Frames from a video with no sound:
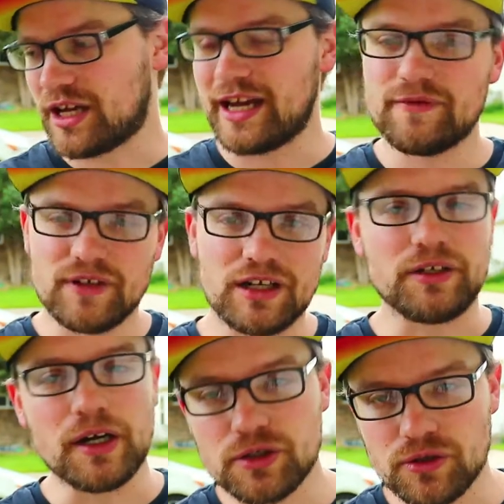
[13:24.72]
kind of an
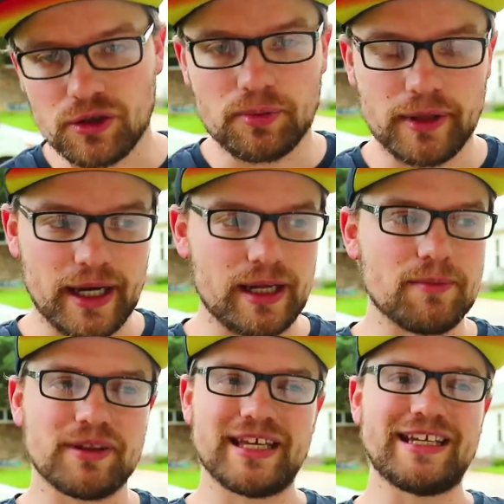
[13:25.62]
industrial
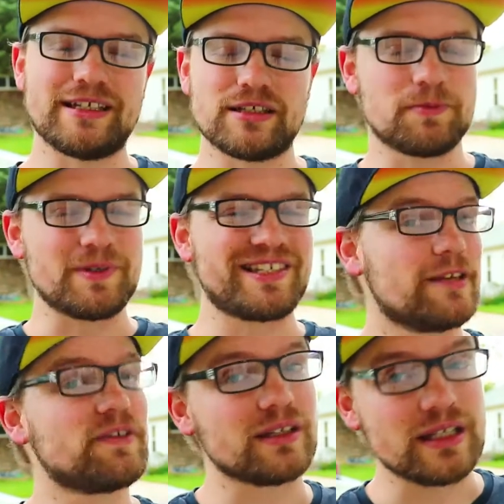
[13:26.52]
planet, but they didn't
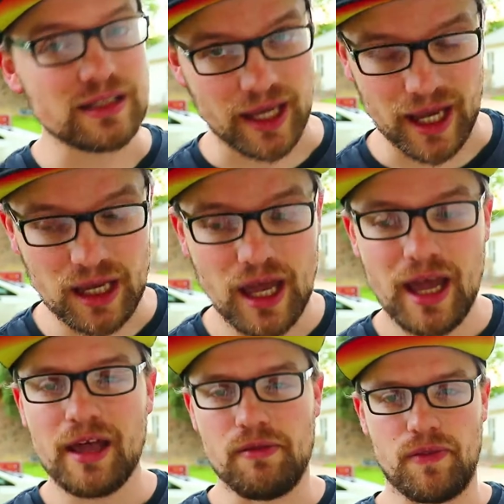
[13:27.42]
specifically say
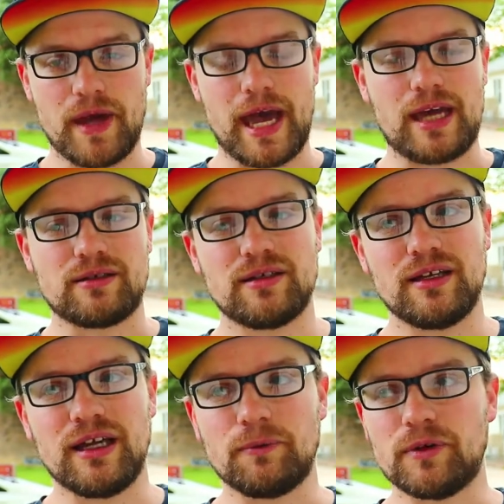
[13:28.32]
that
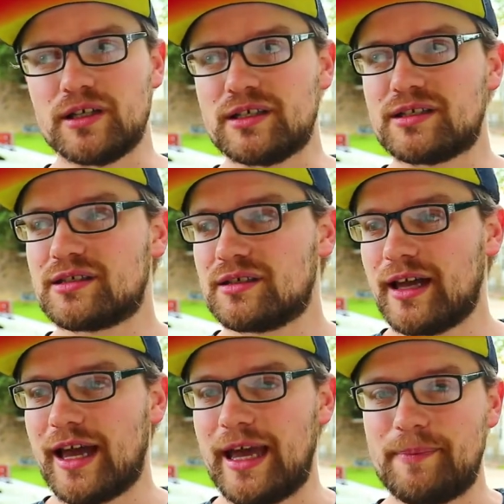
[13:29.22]
it was
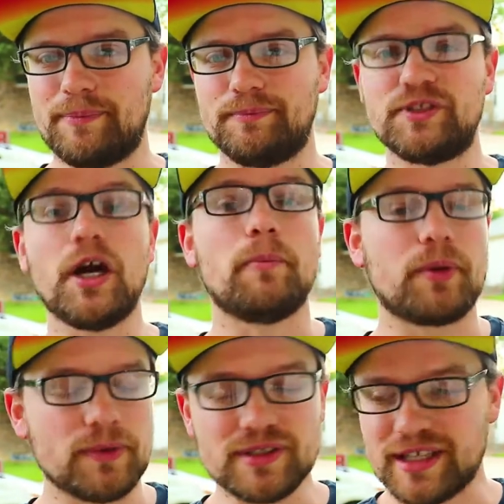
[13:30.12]
a dump.
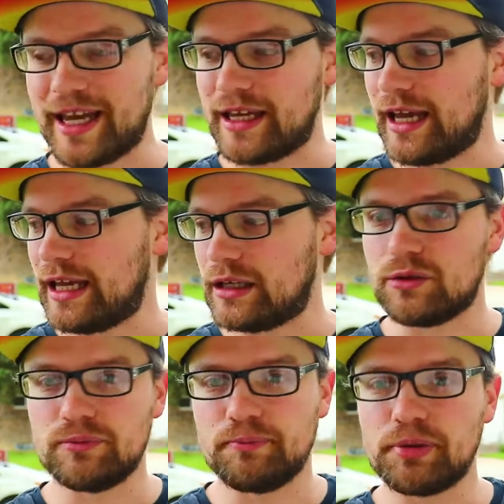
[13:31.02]
It was a... a
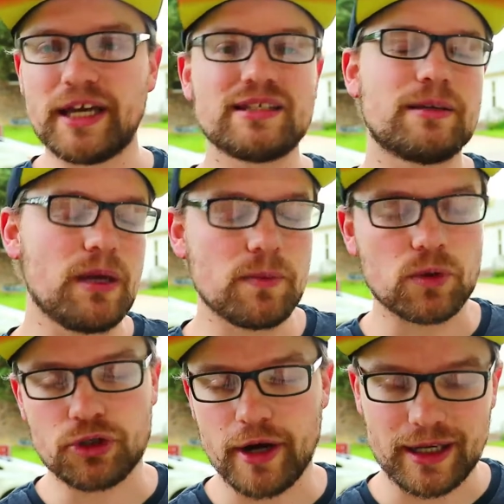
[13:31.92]
place that people
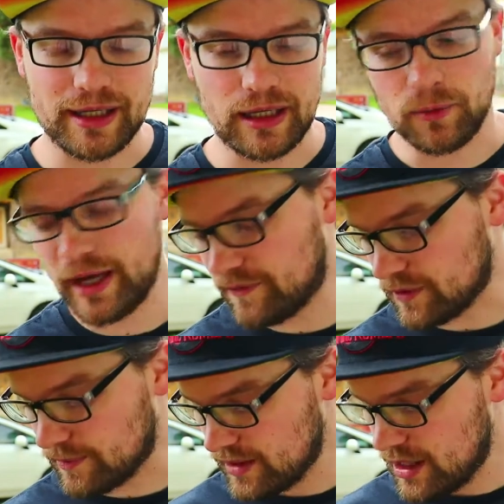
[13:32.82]
were trying to get away
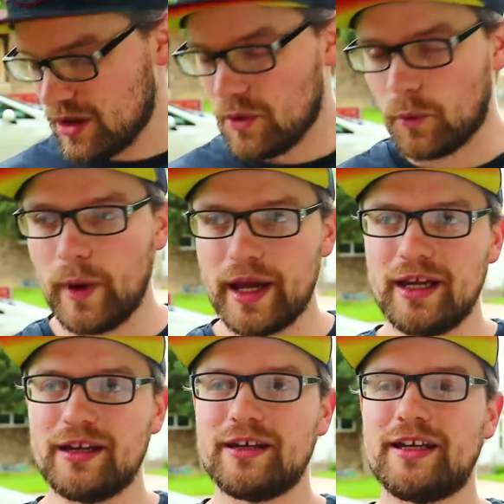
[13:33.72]
from.
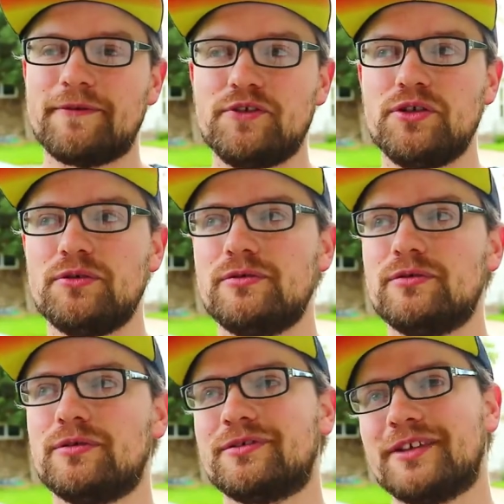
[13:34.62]
When if
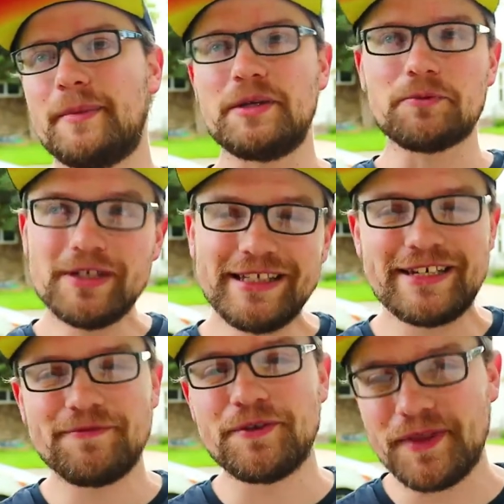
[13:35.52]
you, I mean
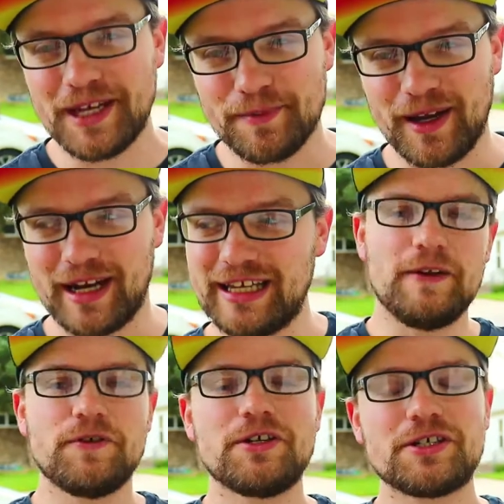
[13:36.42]
really if you think about it,
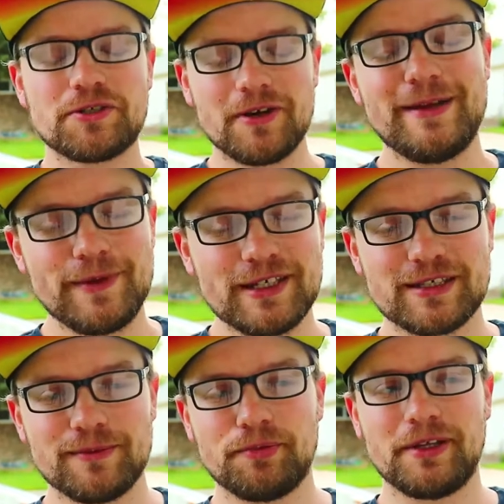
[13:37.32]
if you're describing
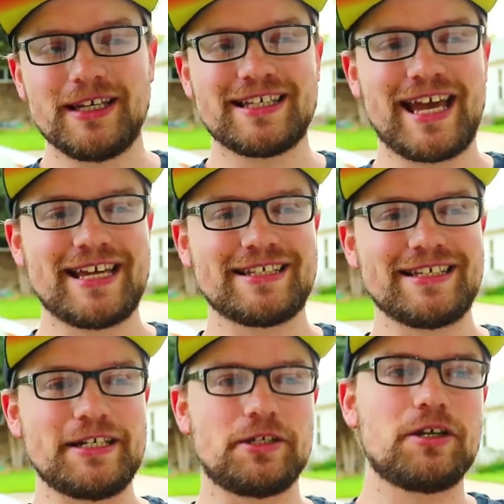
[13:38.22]
some place as
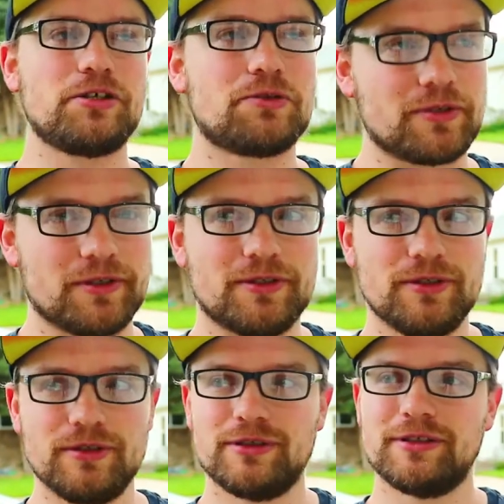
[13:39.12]
industrial,